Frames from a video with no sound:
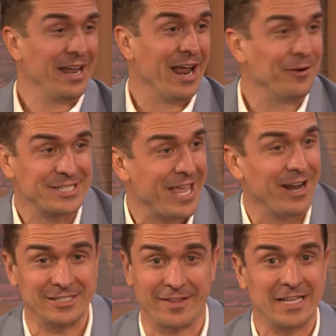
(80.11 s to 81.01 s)
I was a kid,
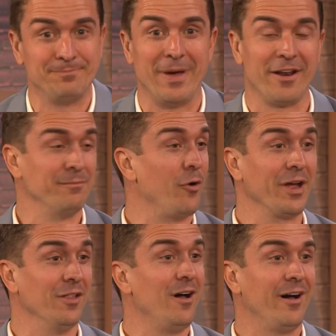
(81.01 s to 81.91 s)
I was like, that's better than
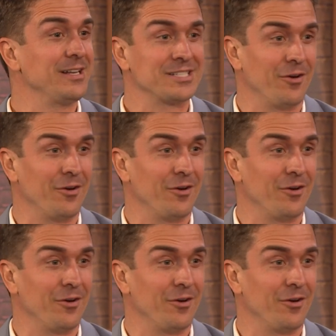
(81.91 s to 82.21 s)
mowing lawns.